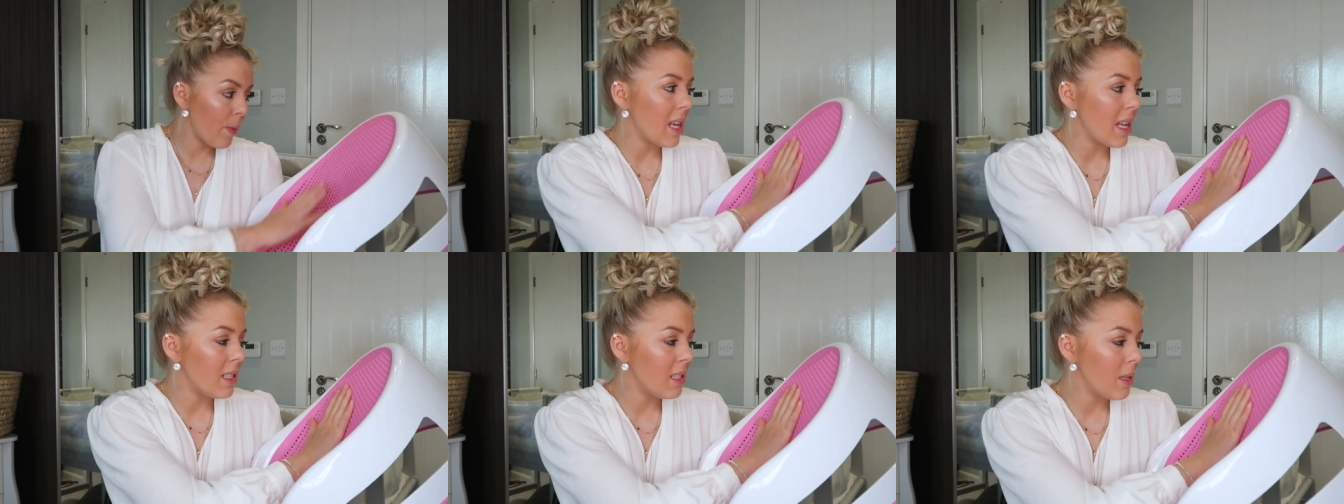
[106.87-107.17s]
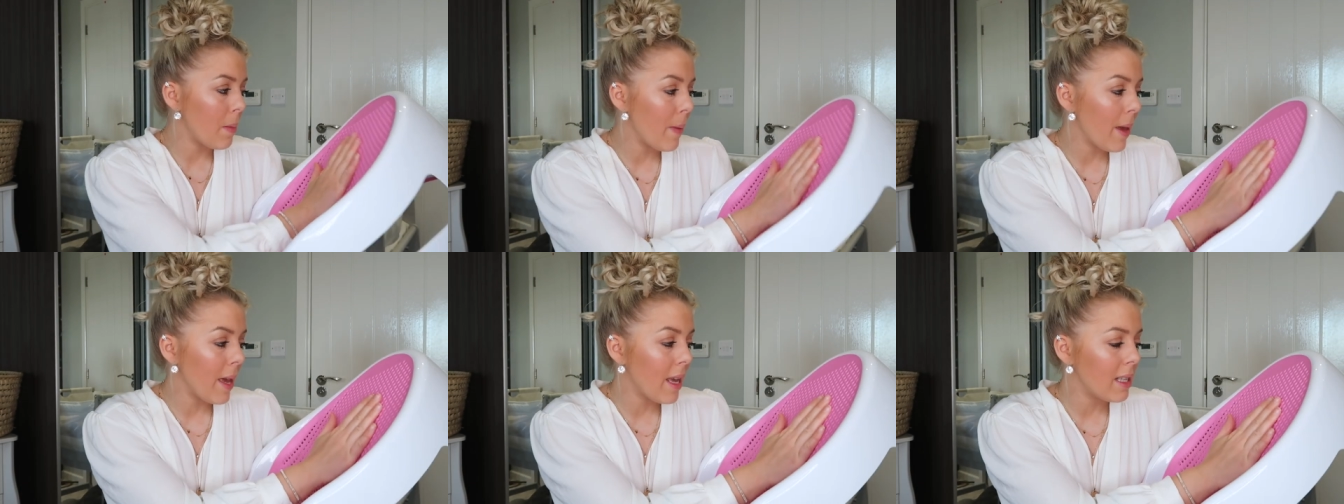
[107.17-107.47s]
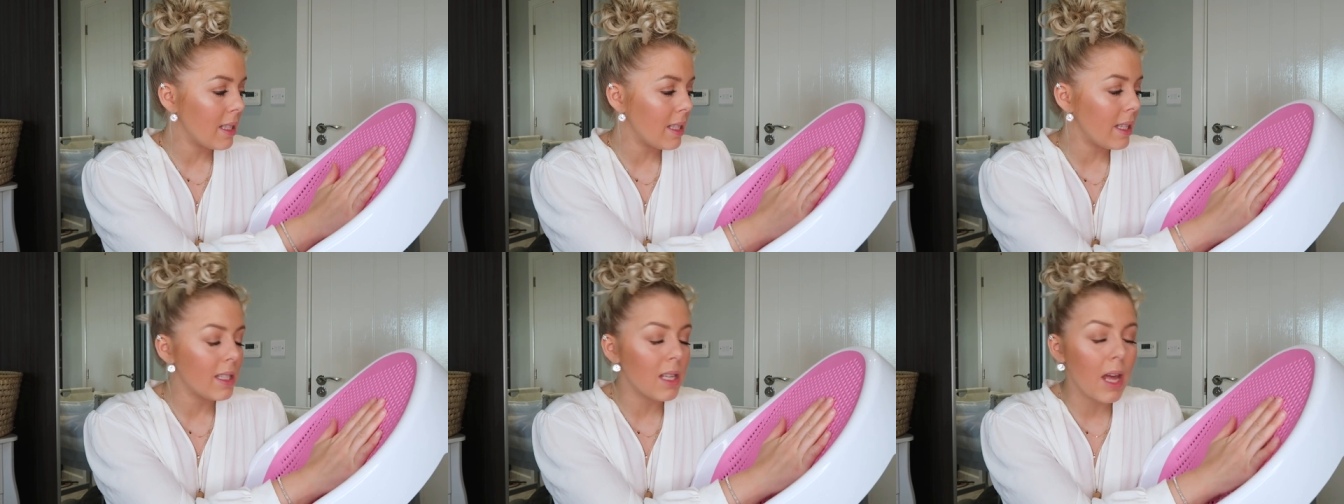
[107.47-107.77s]

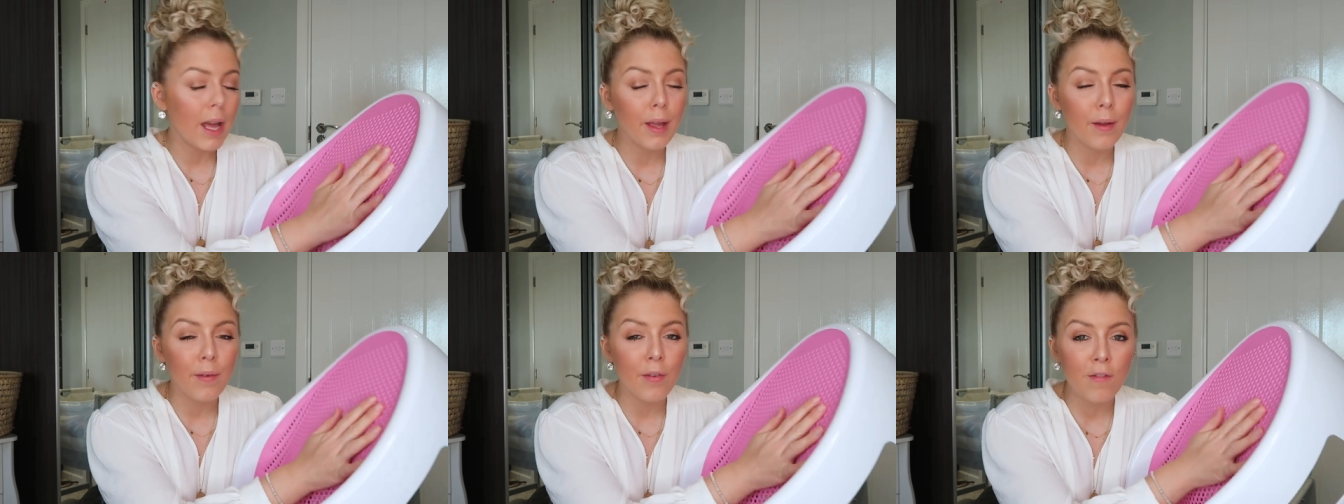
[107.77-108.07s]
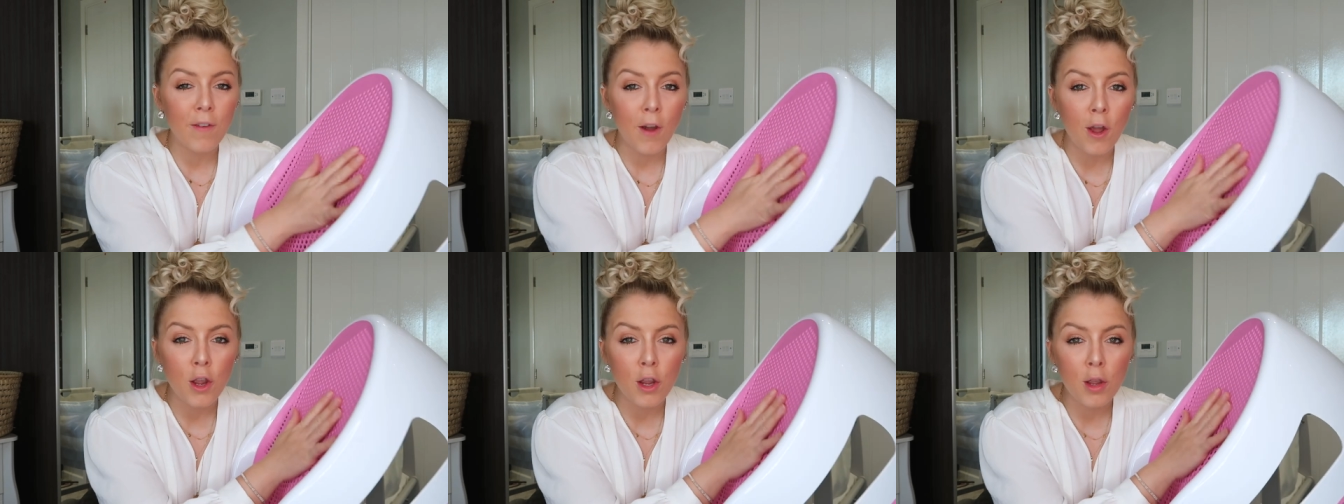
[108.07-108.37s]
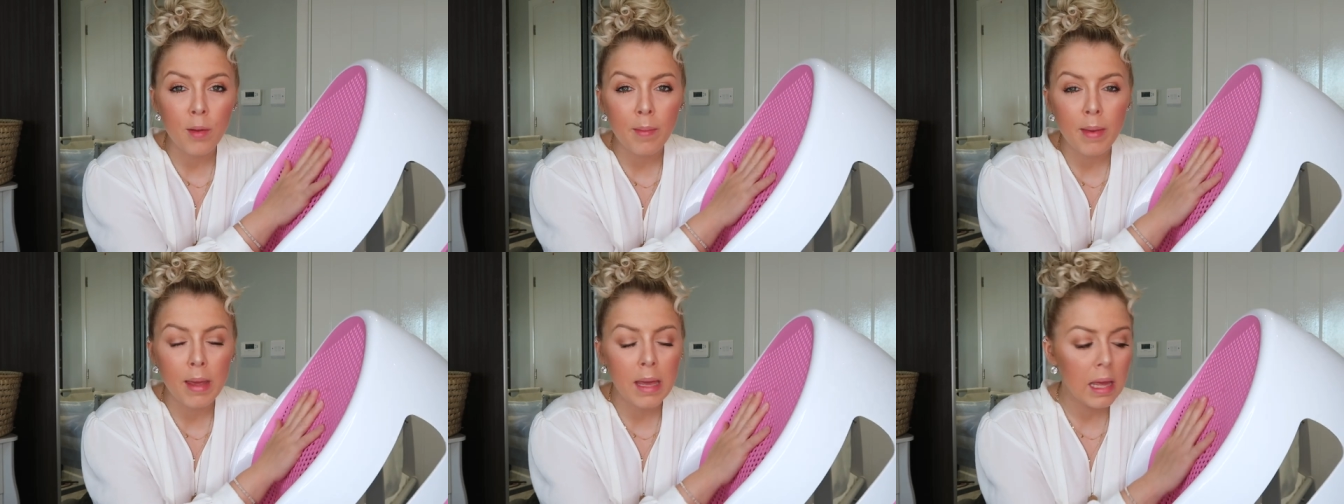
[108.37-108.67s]
Centerpiece is like a
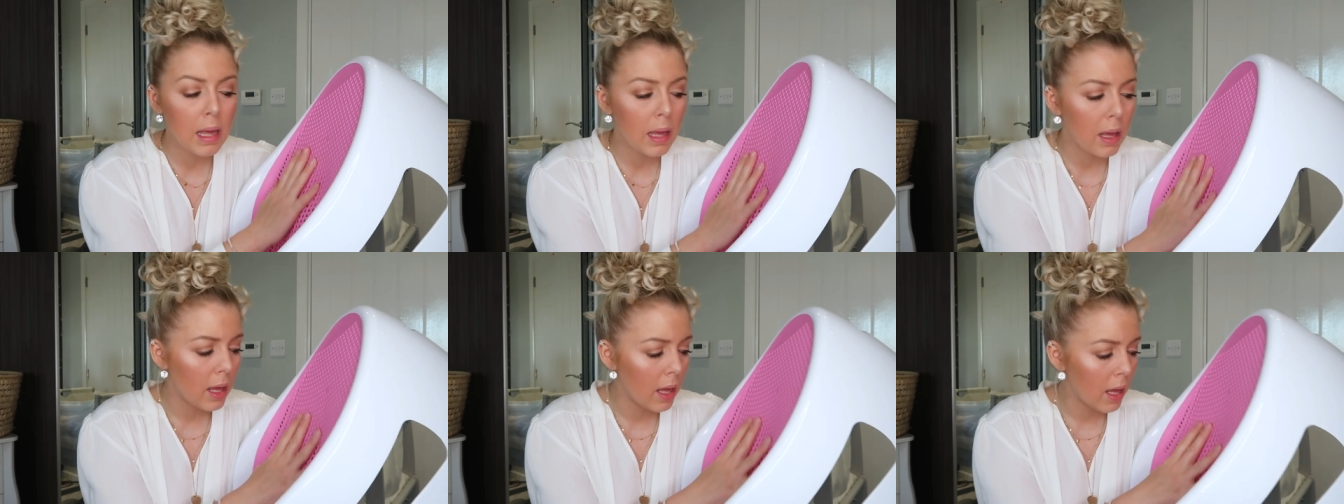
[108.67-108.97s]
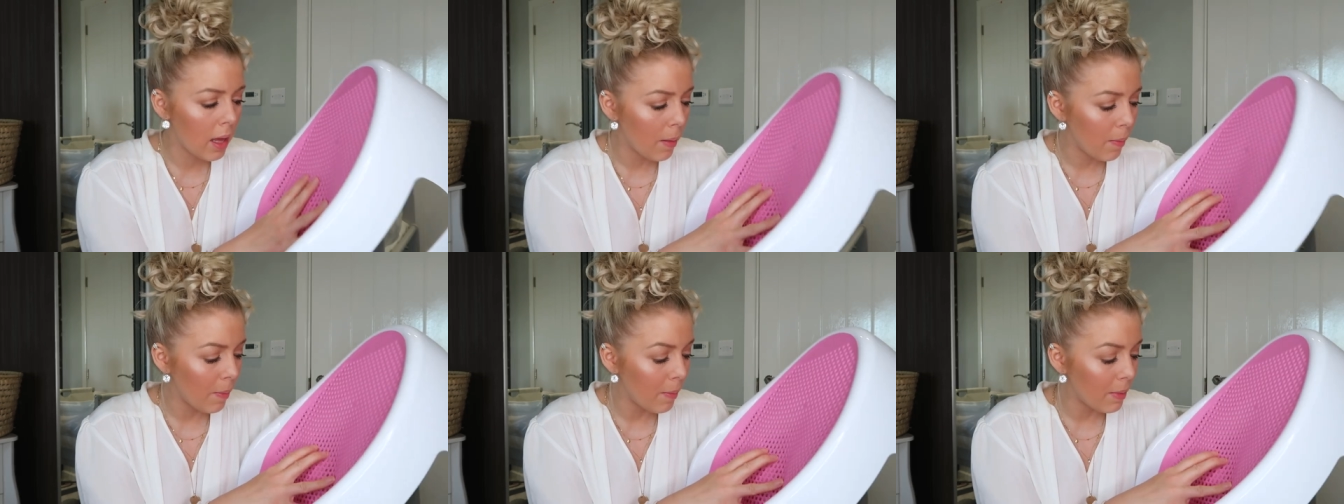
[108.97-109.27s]
foamy